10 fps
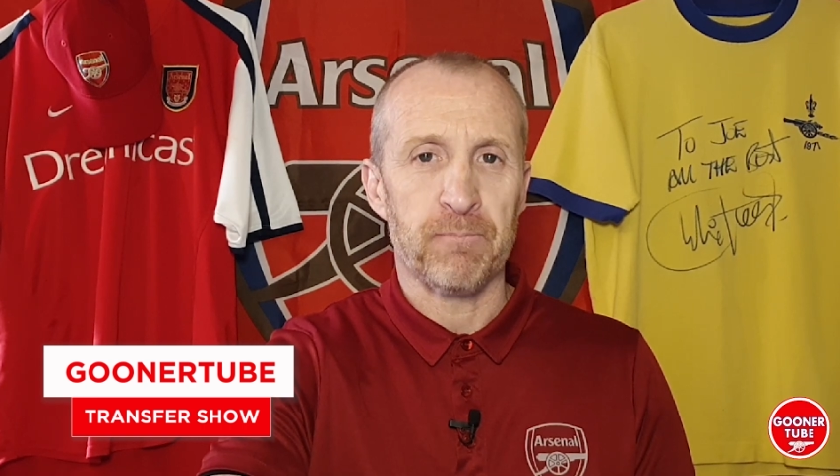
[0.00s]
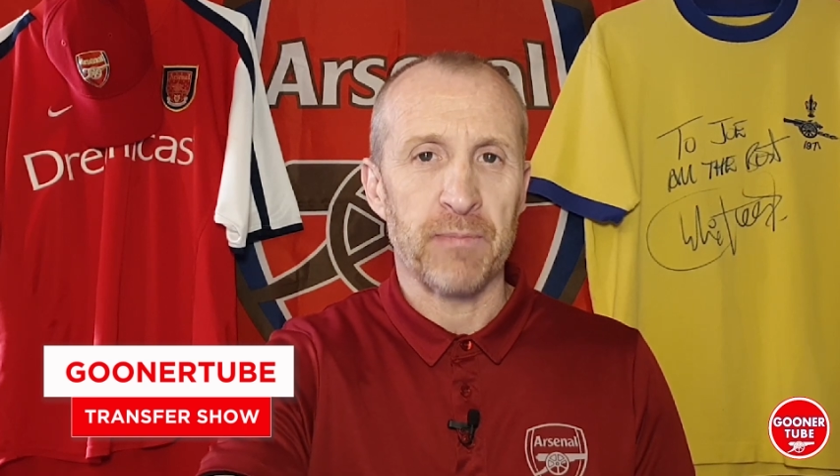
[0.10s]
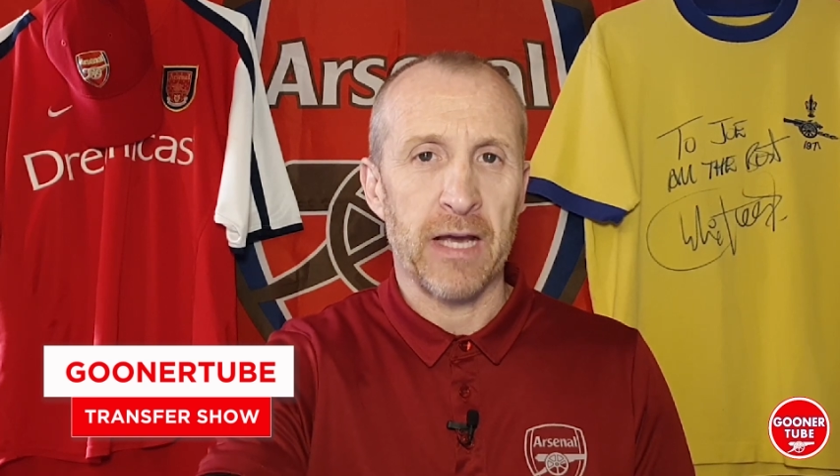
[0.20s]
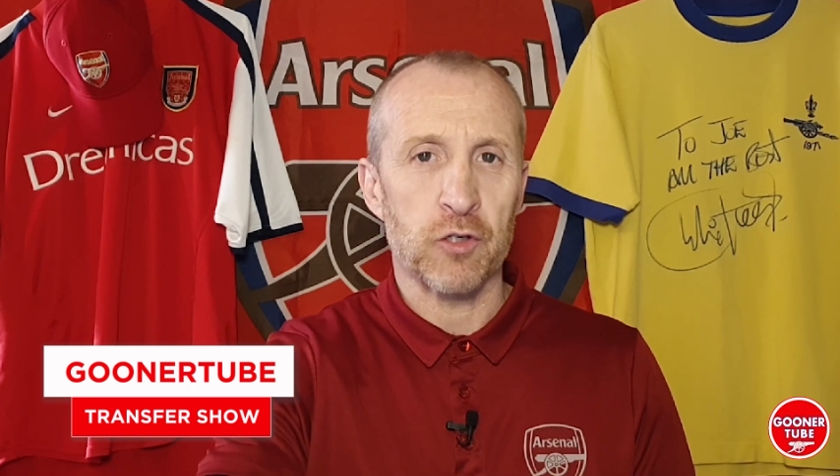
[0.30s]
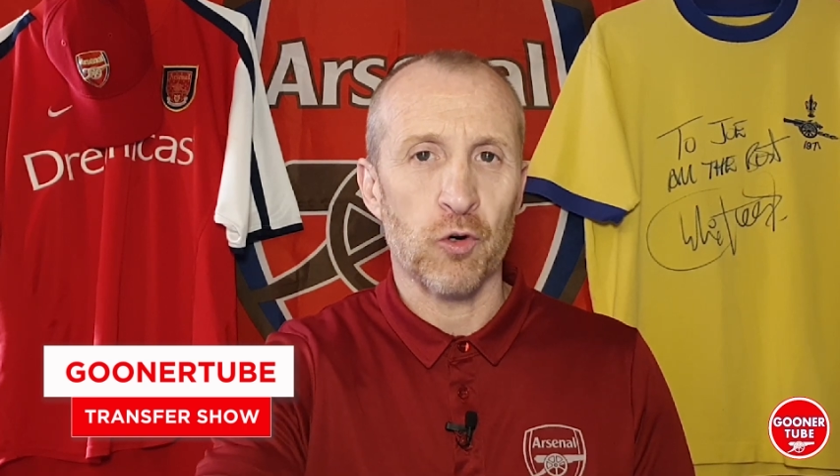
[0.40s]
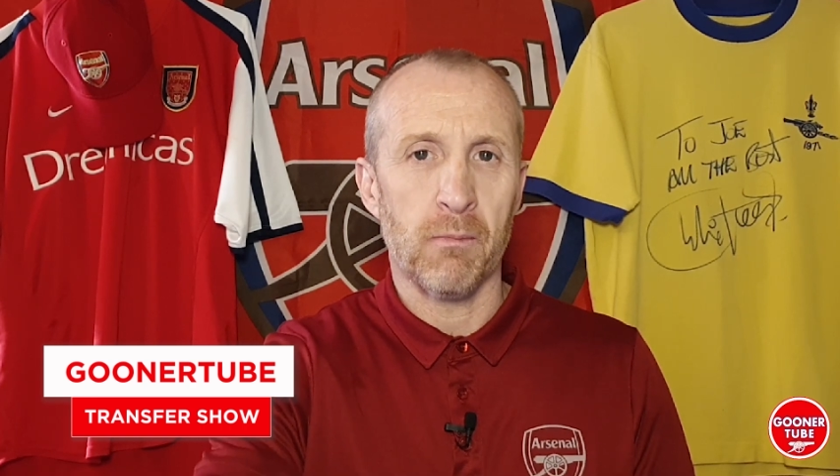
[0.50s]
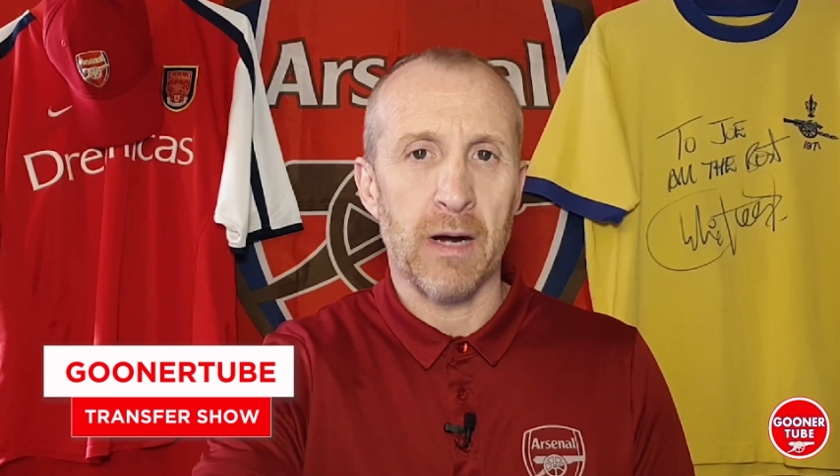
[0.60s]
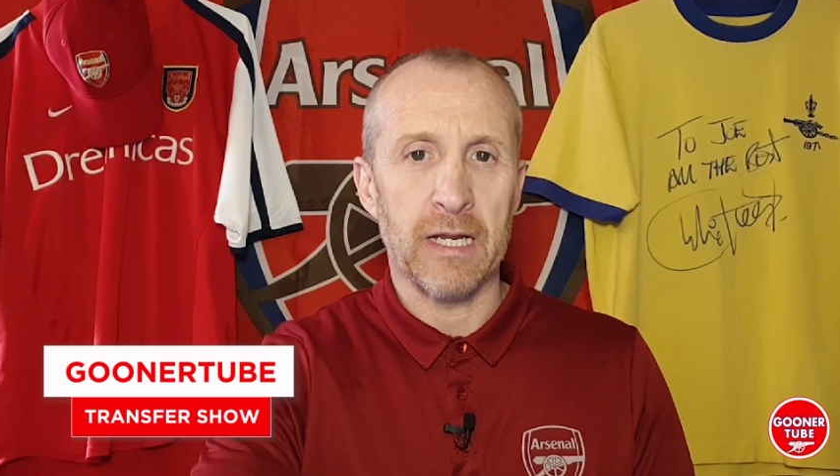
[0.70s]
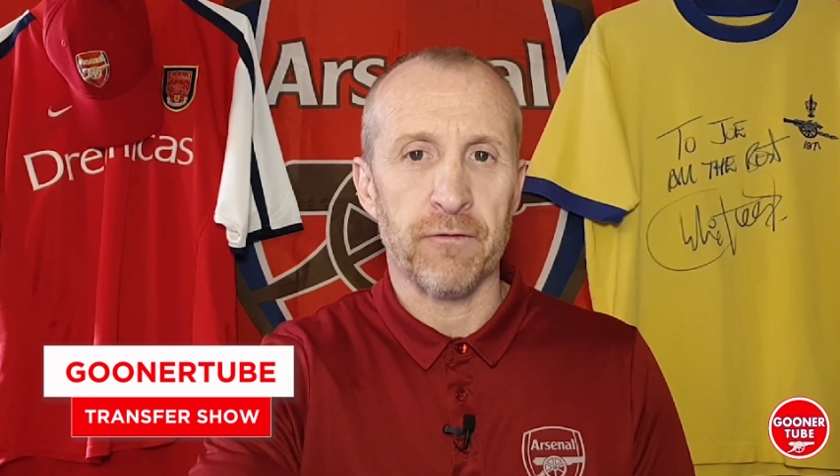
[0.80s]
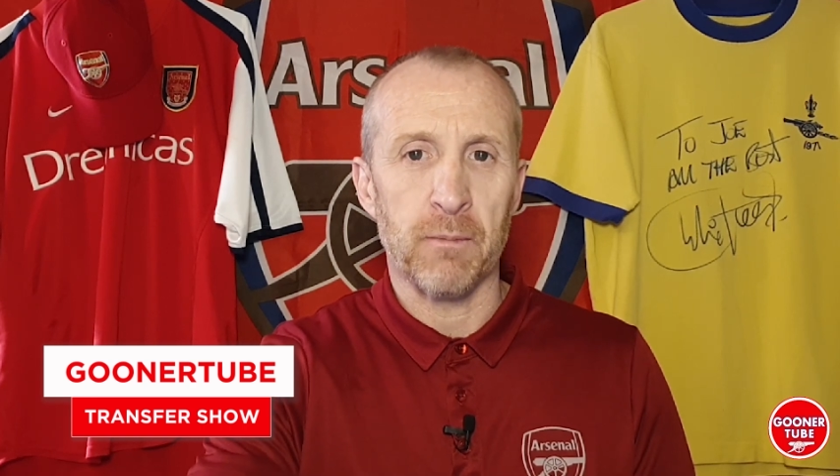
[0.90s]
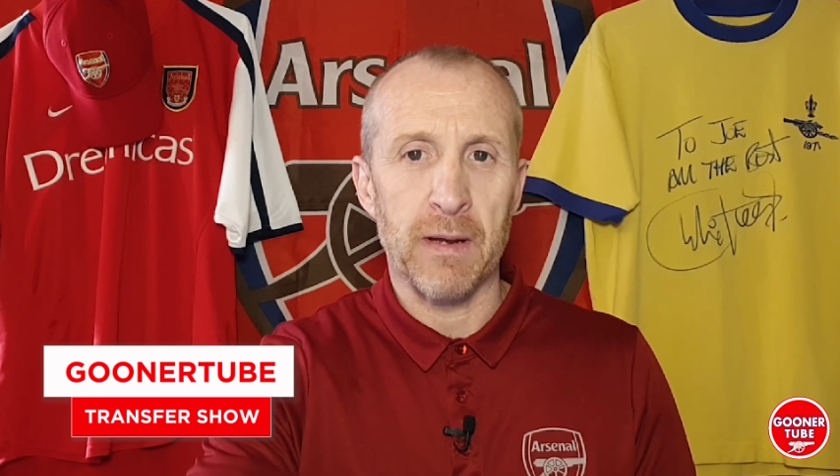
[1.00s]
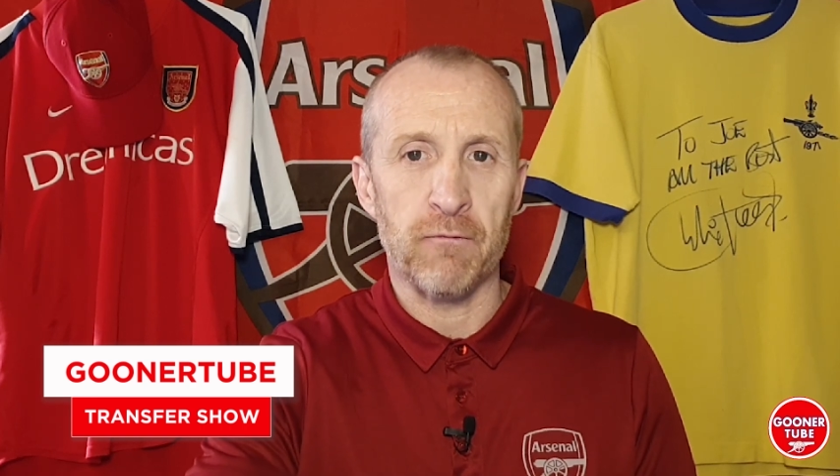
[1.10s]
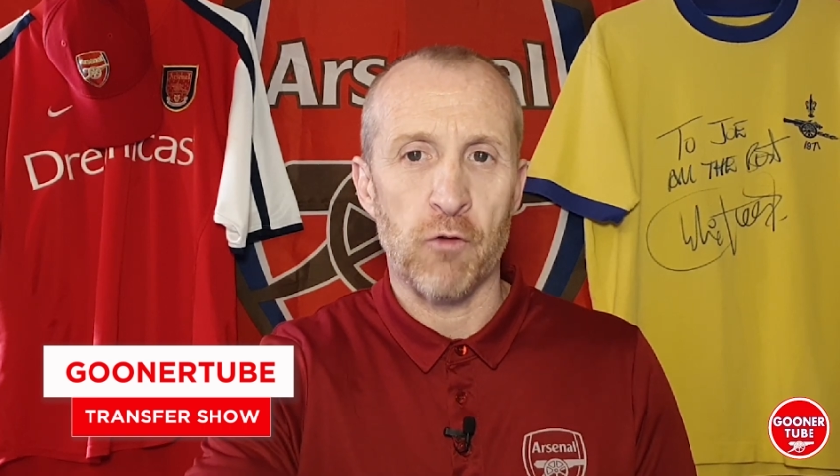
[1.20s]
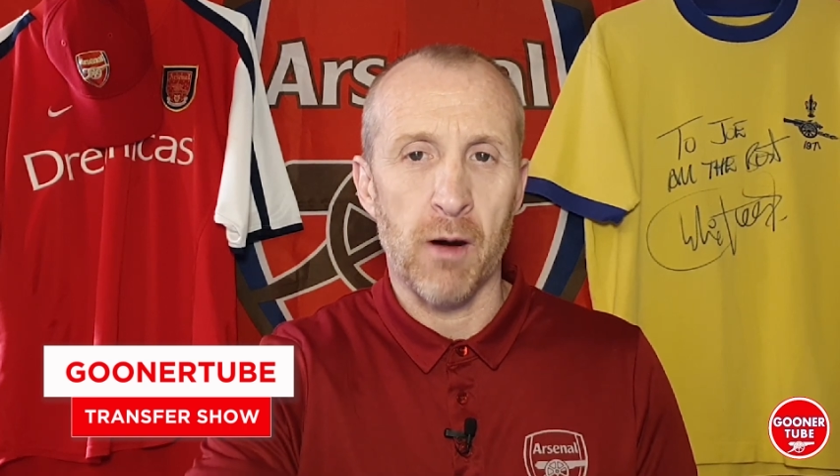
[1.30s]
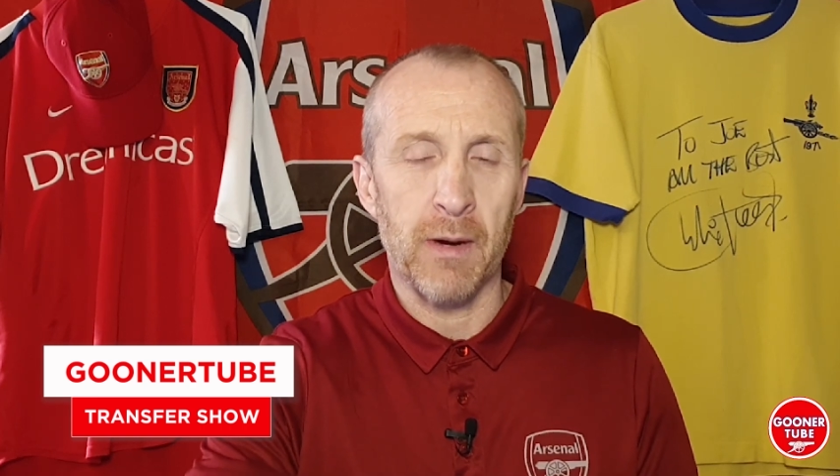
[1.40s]
that sort of money for
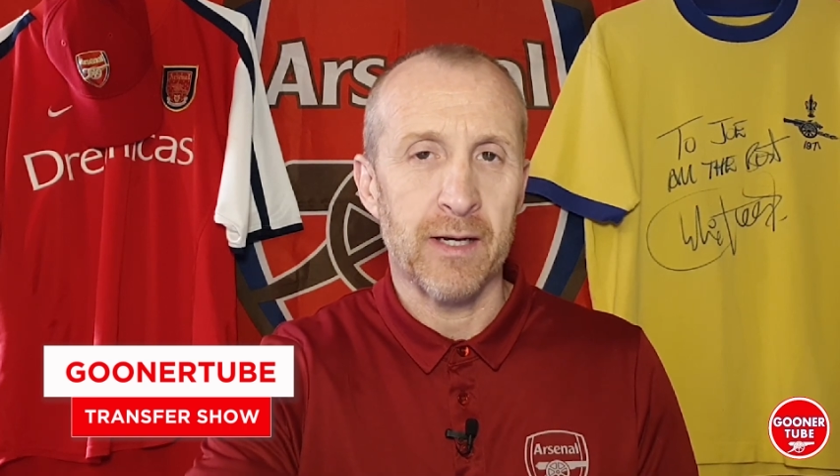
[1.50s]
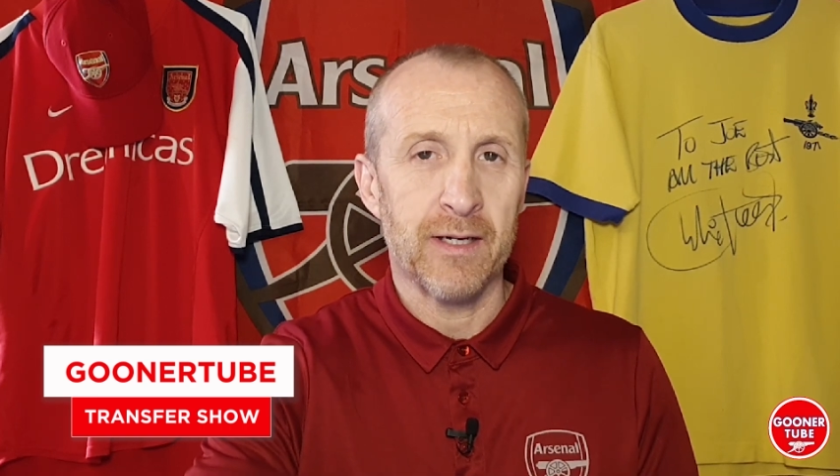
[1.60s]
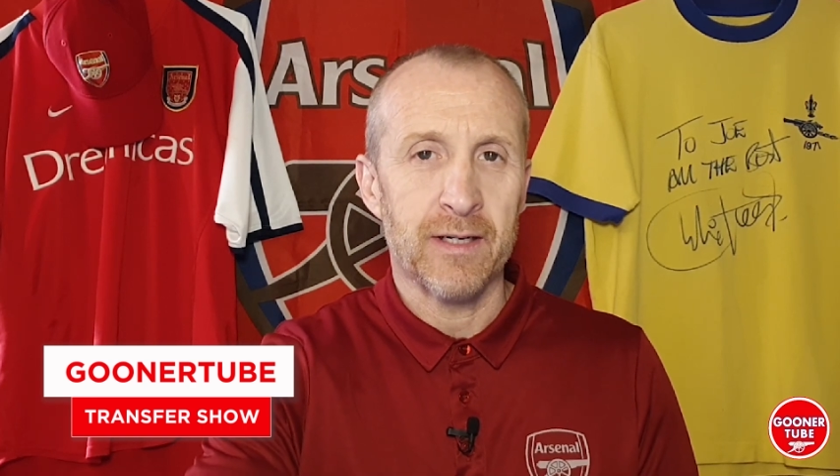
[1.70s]
Benrahma?